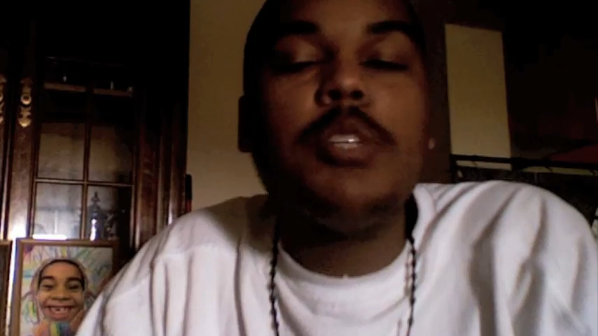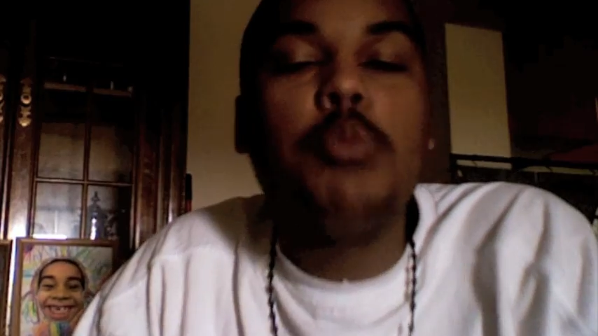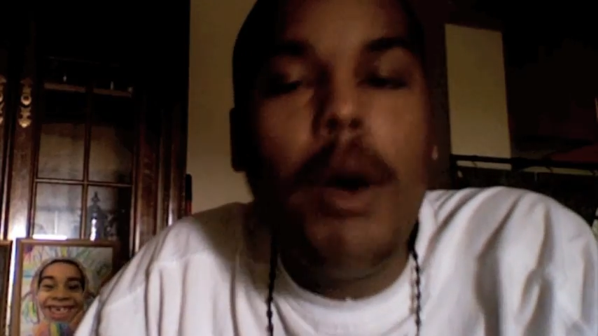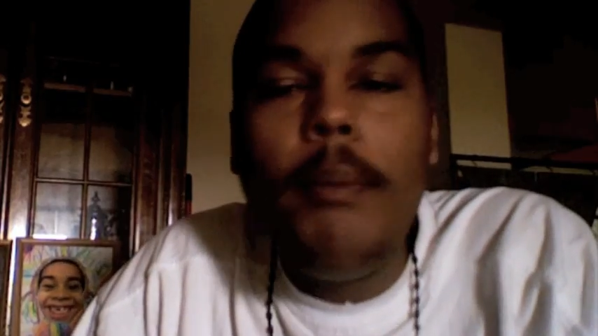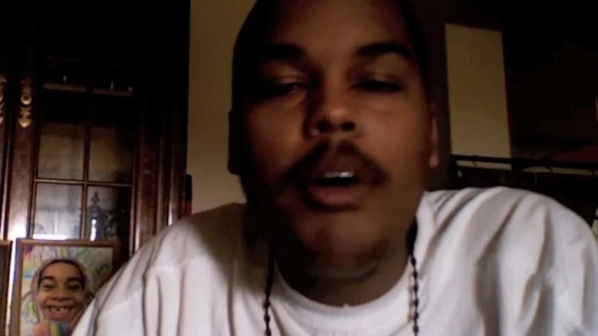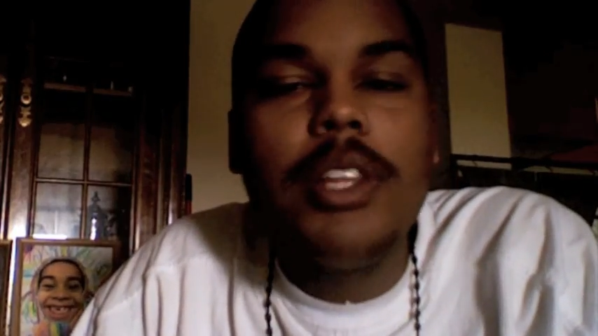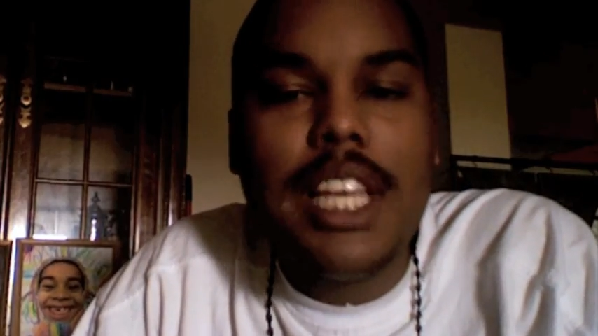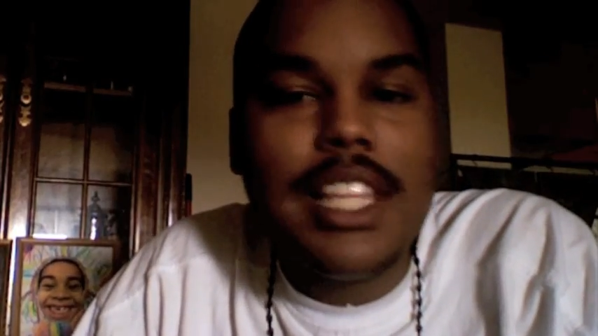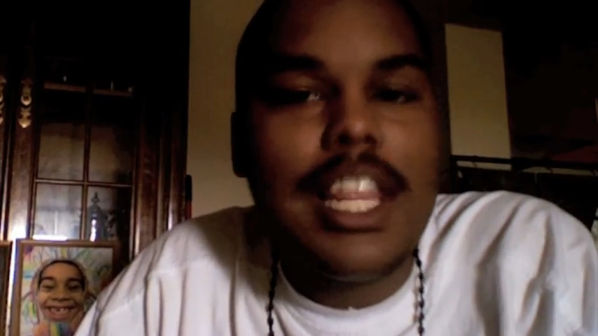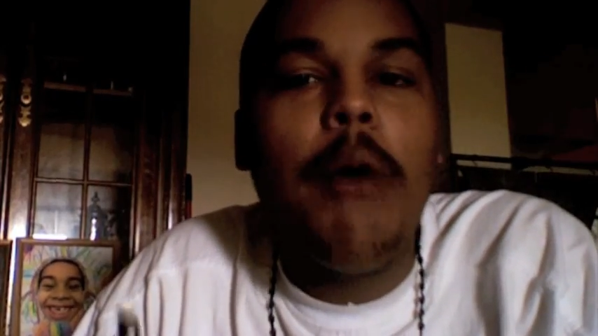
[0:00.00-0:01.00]
Speaker 1: one more thing that
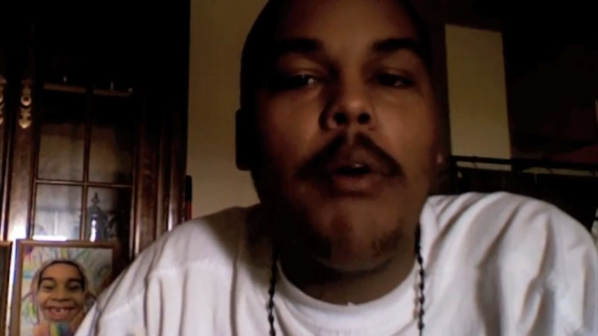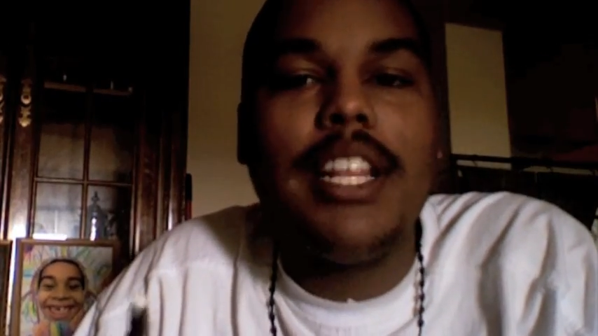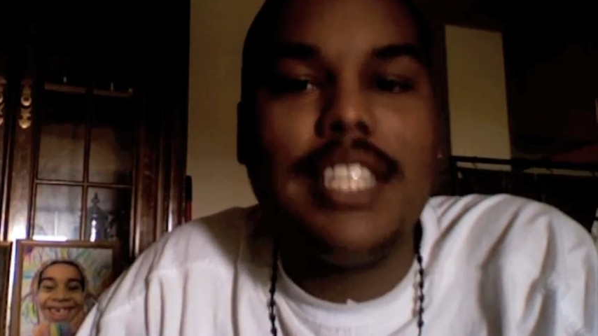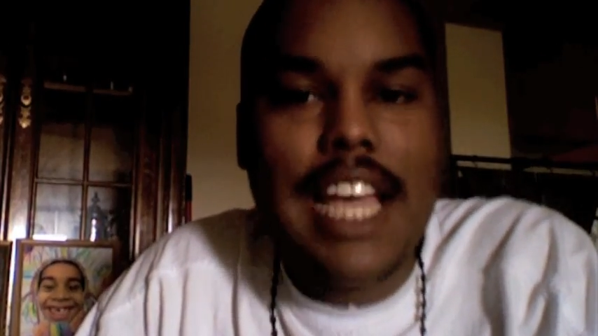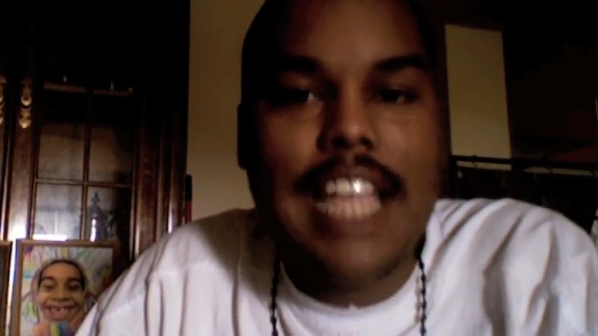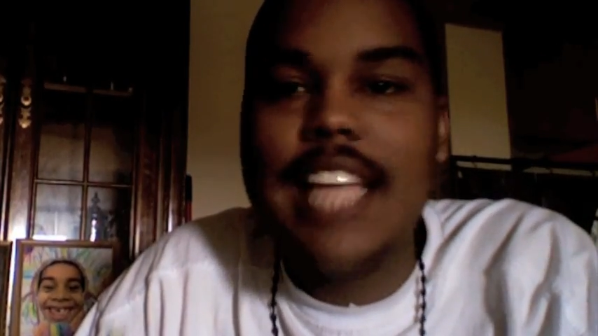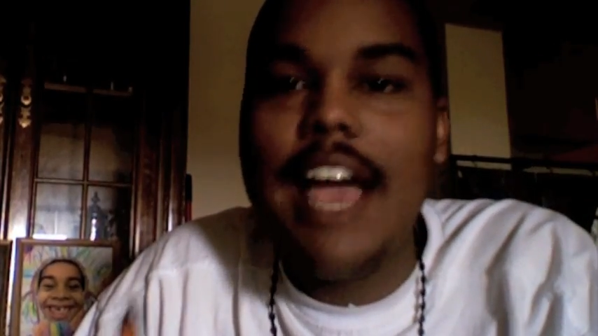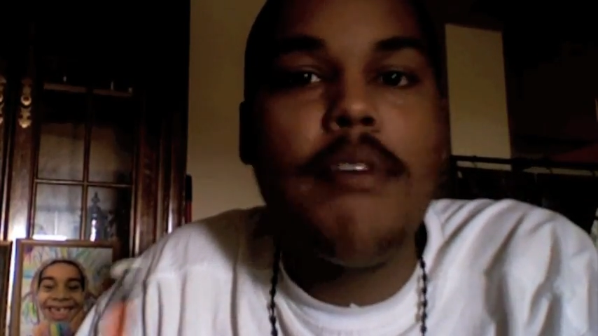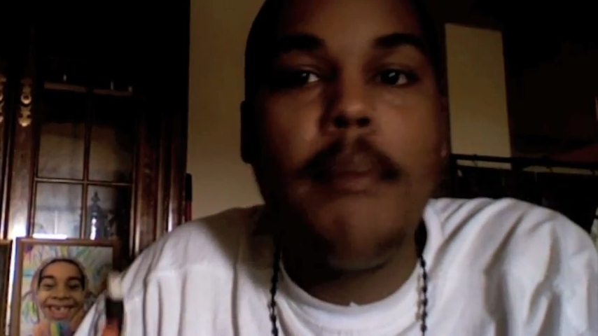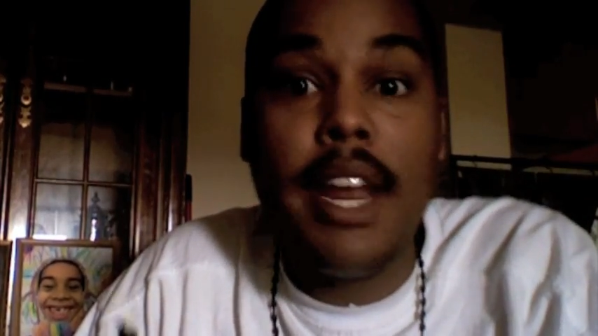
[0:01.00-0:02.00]
I want to say to
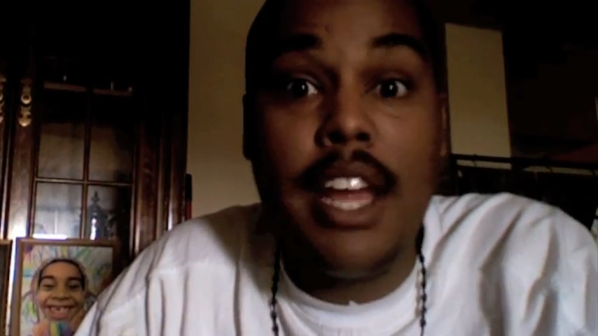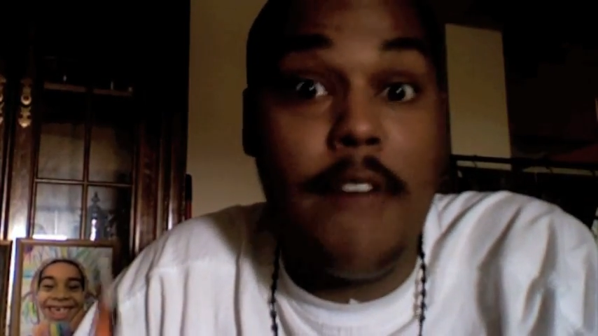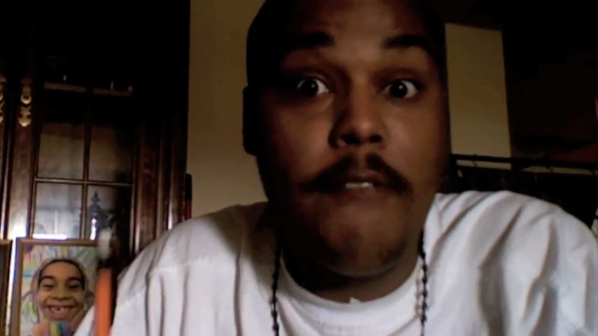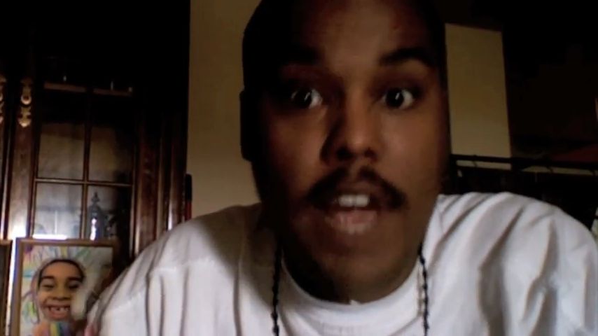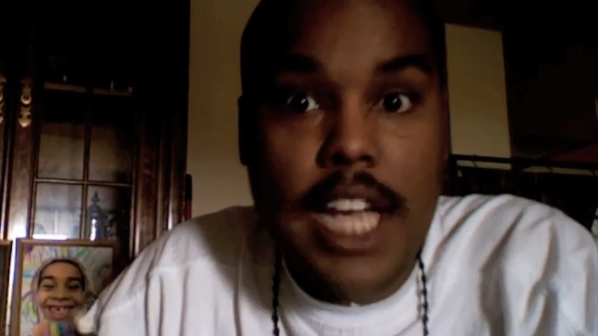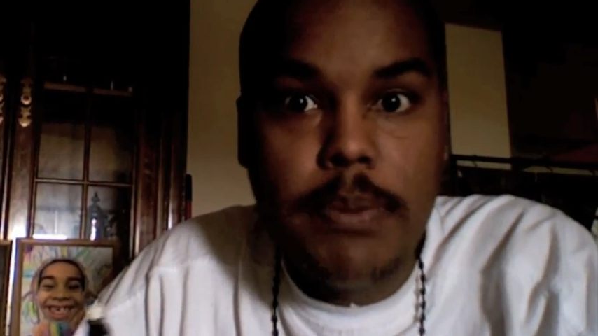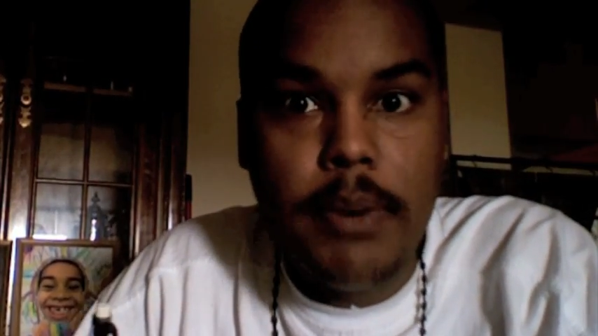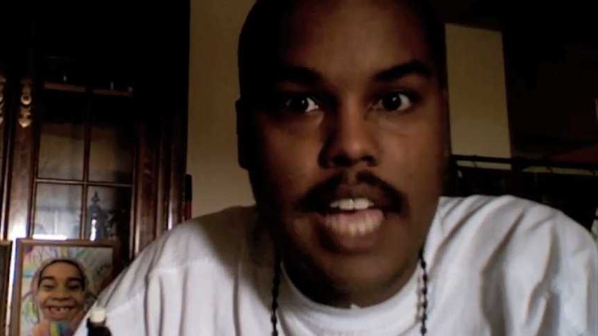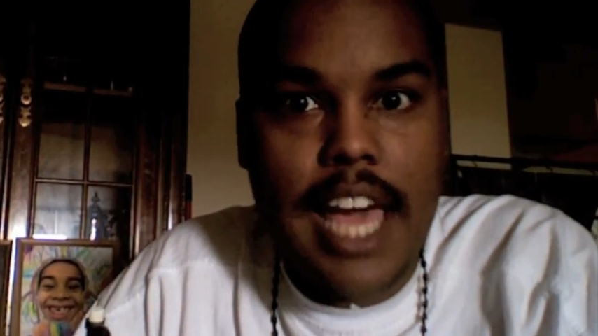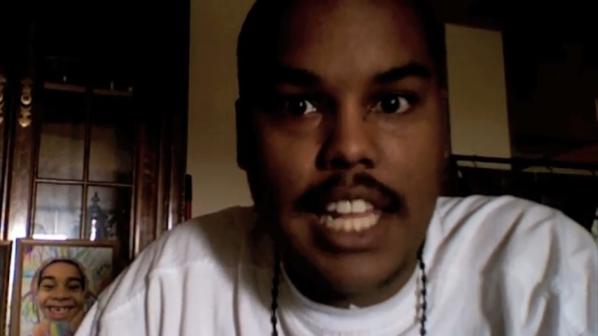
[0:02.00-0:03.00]
everybody on Facebook,
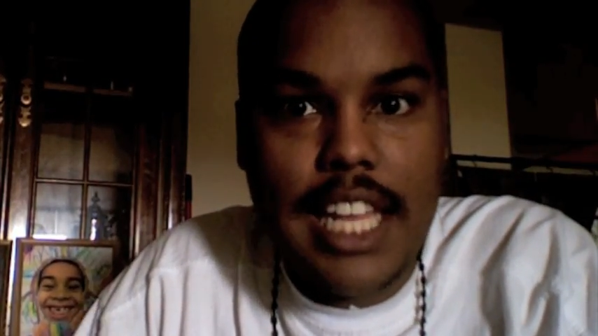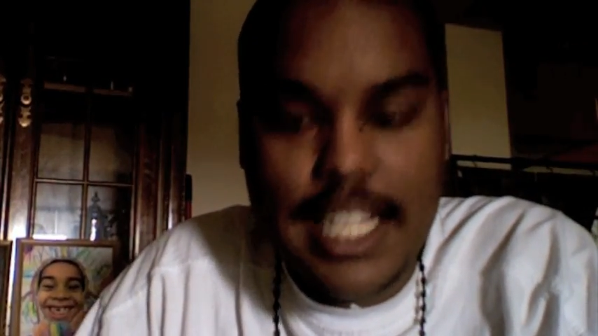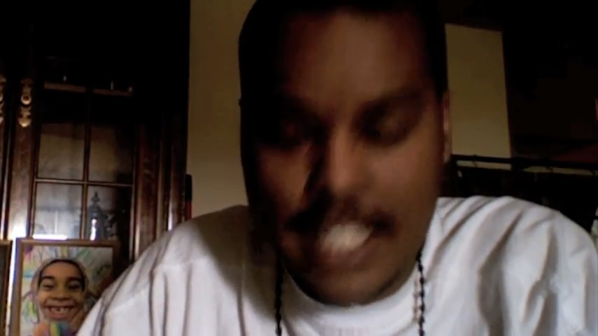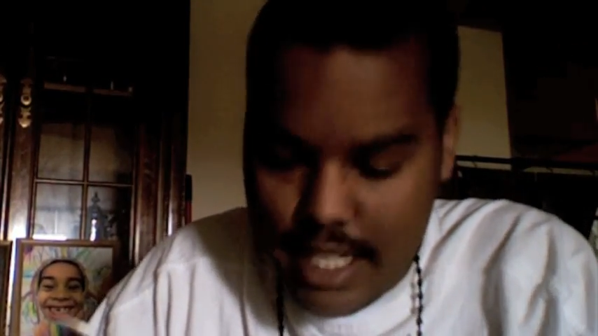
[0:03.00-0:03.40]
at least.